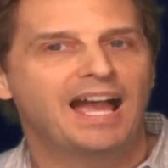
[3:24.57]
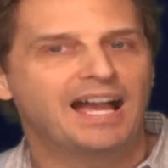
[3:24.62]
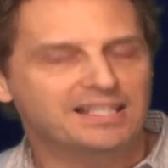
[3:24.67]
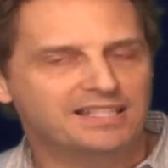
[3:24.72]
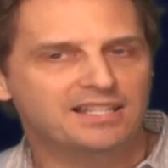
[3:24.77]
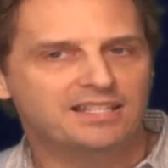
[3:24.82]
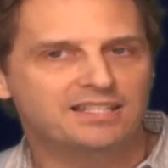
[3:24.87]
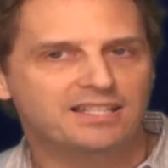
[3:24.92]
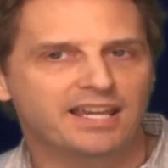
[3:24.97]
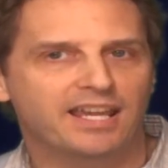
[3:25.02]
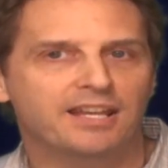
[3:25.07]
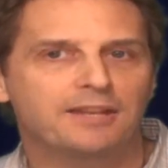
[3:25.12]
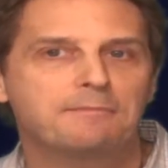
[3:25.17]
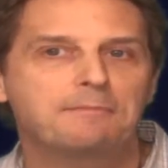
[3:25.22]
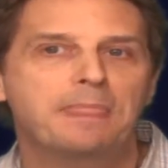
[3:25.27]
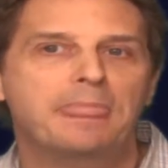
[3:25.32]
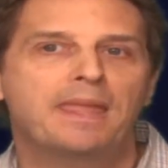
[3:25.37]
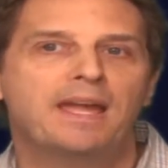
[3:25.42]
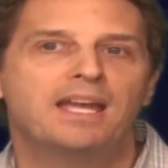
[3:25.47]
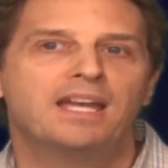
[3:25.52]
As I said,
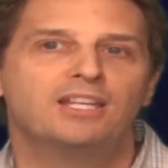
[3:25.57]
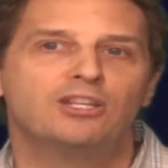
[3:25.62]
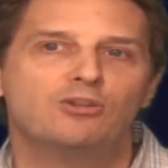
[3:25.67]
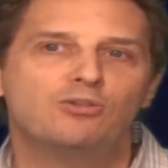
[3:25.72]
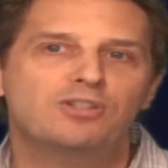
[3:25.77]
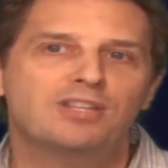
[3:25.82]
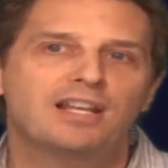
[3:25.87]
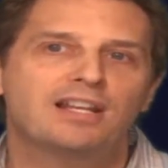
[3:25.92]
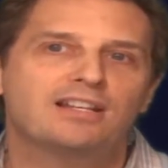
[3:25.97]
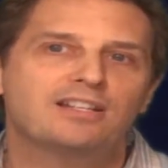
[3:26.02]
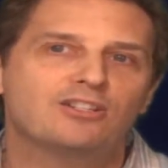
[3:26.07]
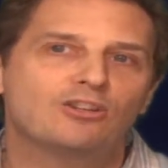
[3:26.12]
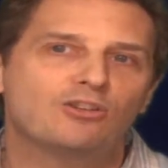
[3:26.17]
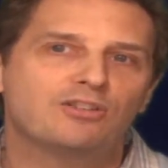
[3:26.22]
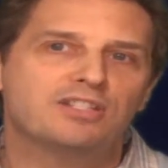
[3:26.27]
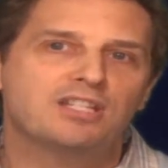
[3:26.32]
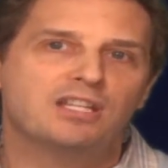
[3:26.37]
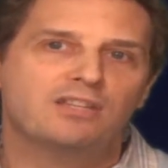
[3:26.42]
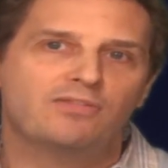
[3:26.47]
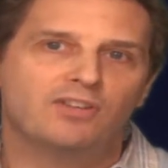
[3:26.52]

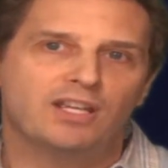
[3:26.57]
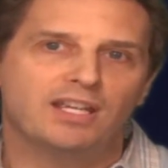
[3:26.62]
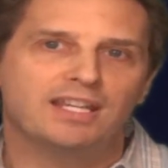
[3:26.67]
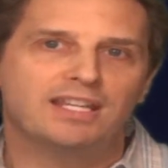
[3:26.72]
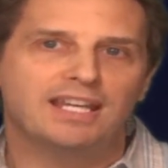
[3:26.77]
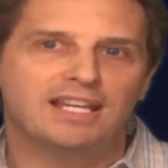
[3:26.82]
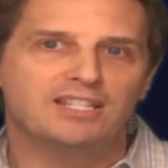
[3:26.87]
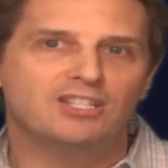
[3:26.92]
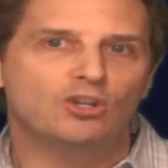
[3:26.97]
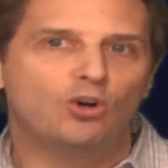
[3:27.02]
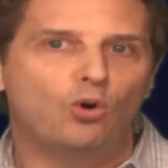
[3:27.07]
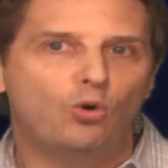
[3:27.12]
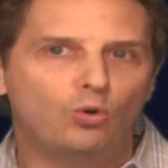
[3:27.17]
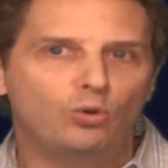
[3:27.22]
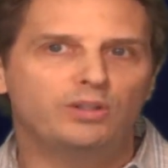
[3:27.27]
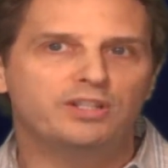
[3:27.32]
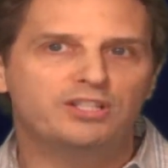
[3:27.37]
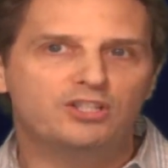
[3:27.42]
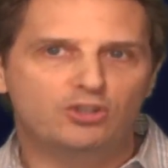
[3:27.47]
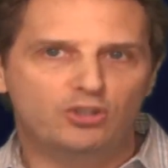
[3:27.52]
usellit.tv gets
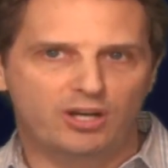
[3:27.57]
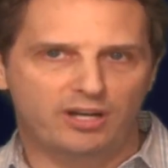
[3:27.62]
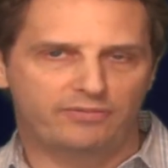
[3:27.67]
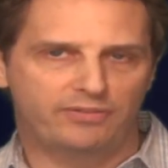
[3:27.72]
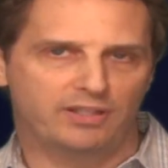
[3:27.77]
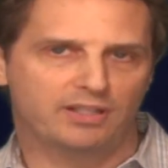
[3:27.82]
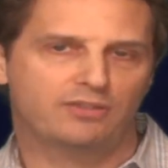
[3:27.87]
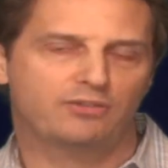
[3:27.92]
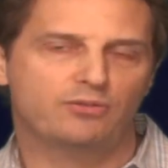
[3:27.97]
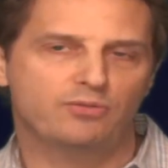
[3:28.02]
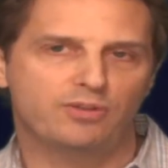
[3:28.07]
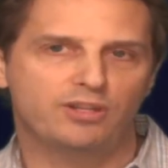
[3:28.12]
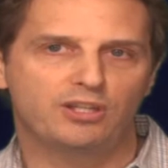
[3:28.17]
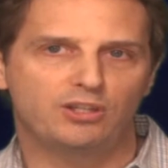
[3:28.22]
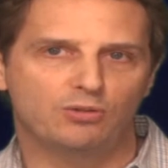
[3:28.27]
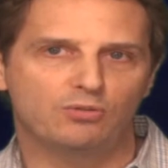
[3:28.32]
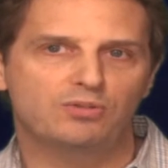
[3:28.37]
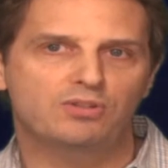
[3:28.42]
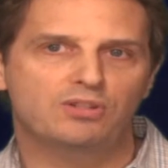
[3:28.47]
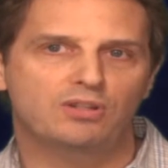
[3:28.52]
all this traffic through the
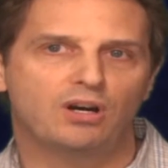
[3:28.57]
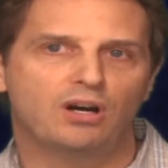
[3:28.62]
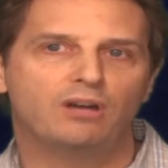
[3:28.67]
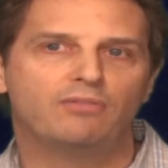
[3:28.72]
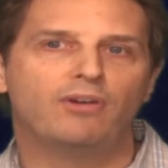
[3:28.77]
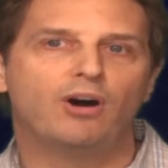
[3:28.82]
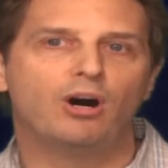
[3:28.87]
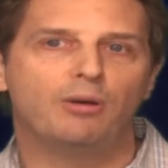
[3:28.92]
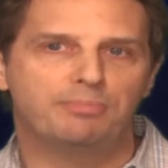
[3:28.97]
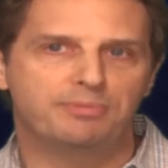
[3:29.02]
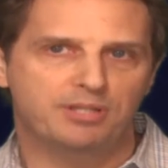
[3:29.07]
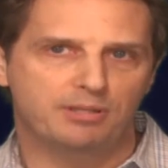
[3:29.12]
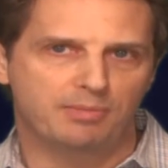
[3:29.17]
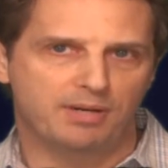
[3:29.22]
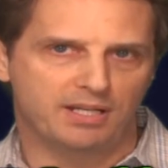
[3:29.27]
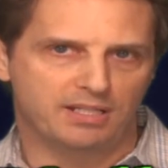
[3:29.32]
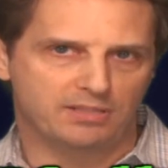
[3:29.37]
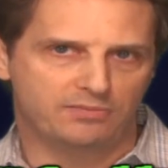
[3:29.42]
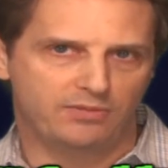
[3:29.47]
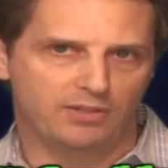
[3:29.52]
use of
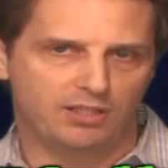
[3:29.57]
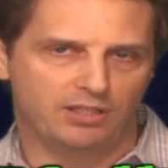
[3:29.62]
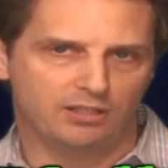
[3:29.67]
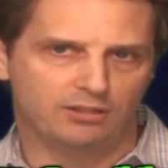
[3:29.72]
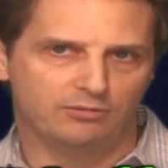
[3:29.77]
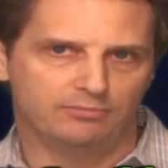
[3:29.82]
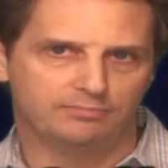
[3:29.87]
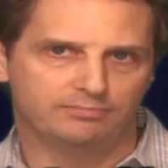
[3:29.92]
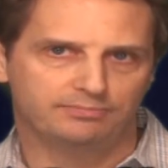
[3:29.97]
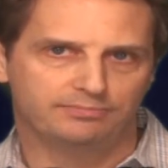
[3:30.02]
optimized video.